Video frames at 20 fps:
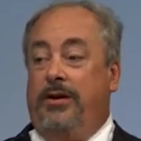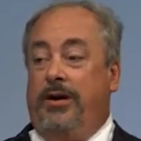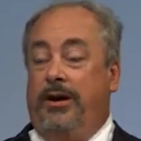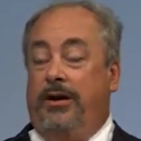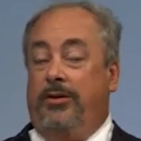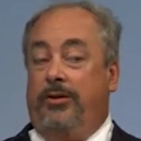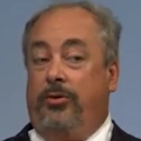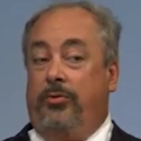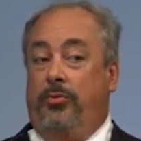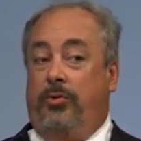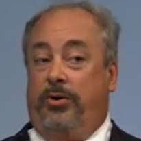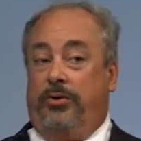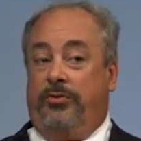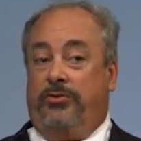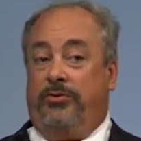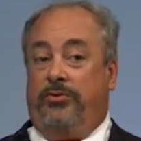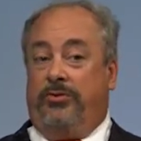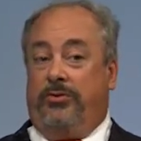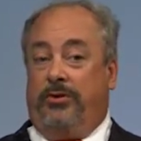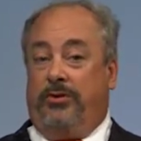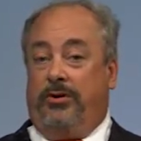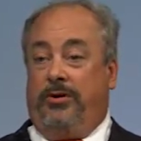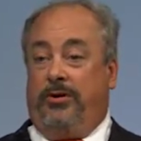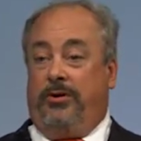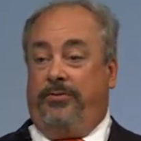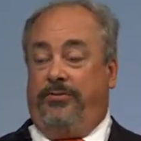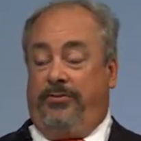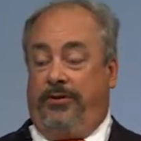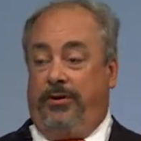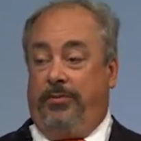And there was
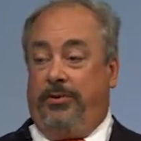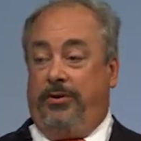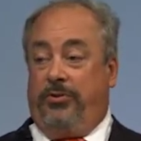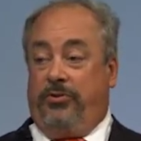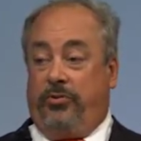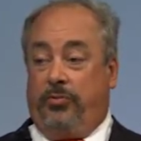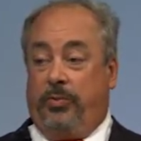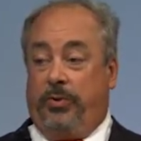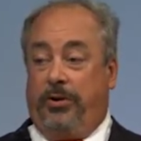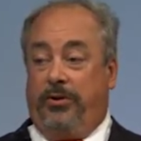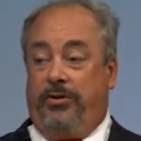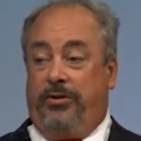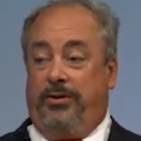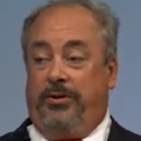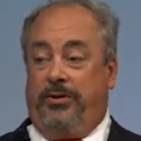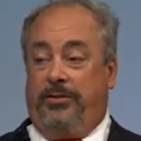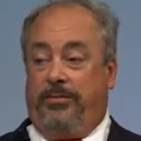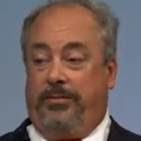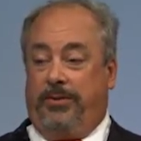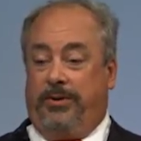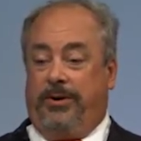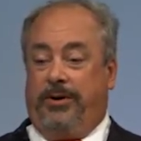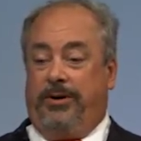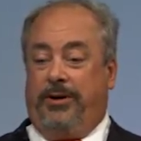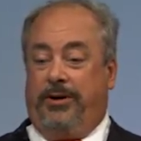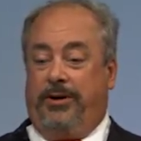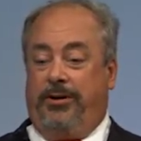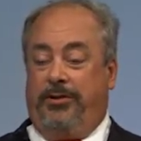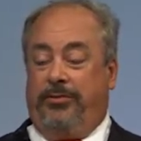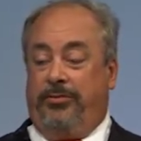a fair bit of spending
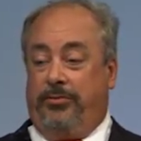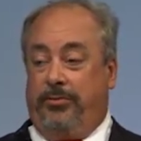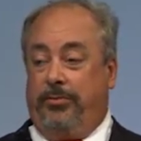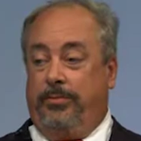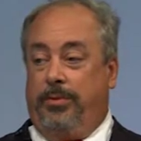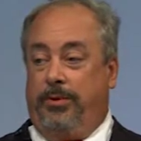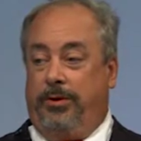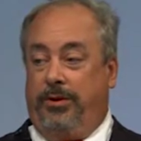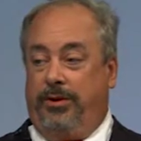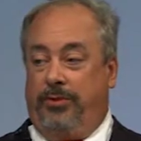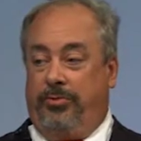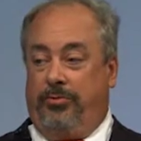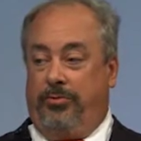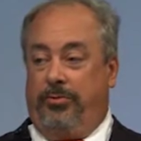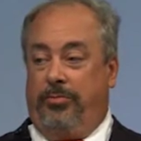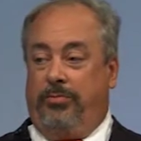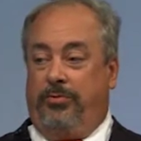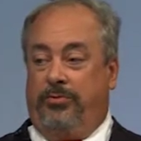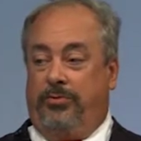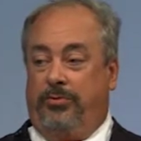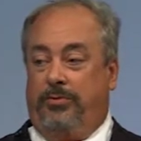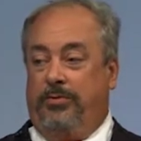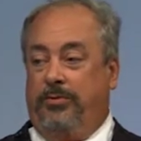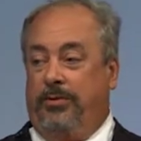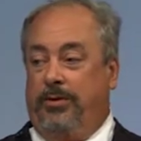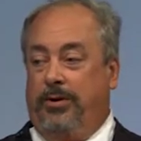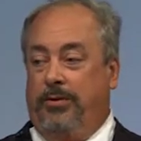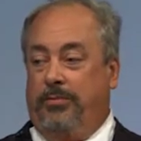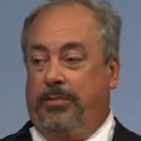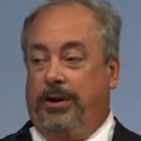by third-party groups
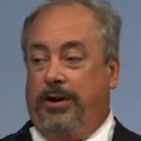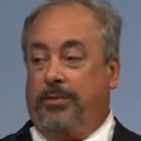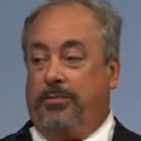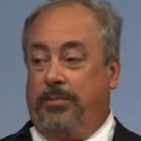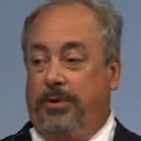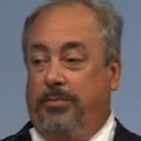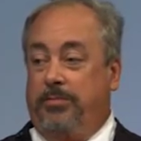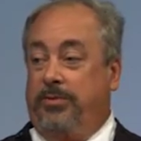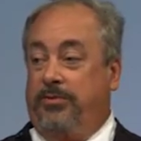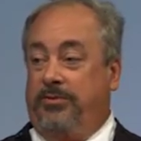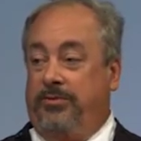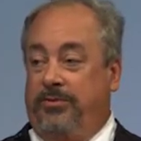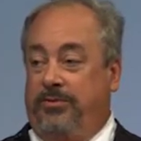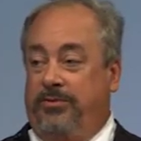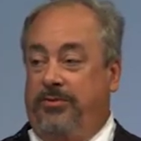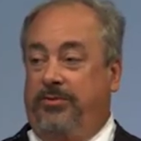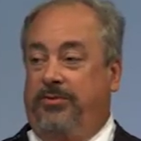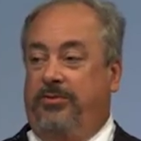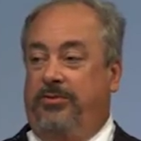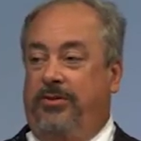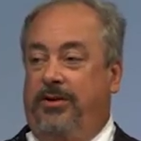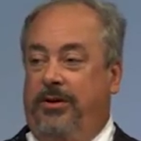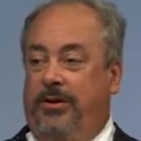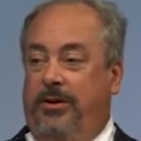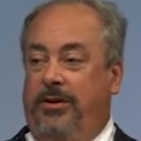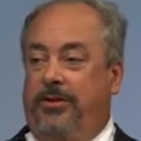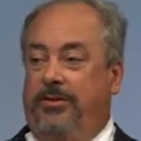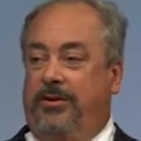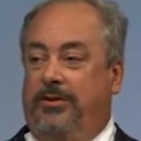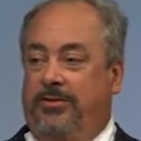backed by businesses
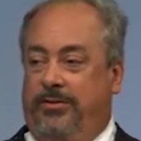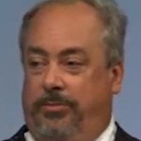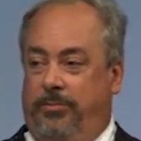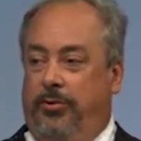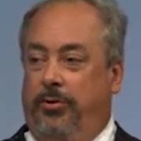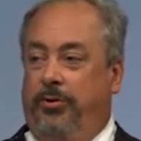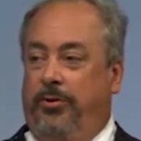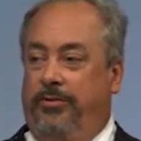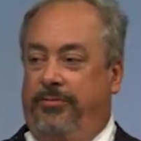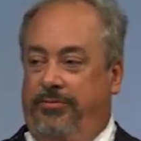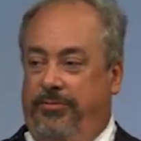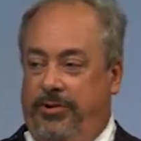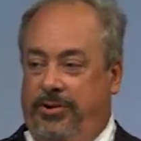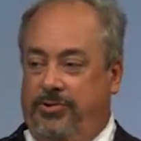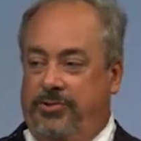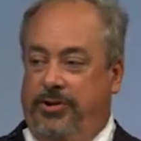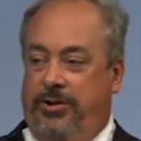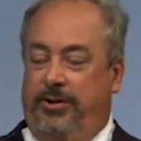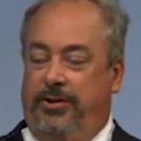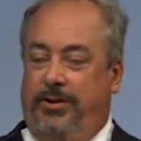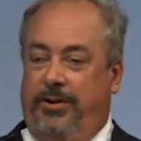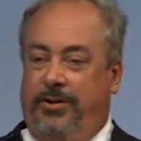that supported free trade.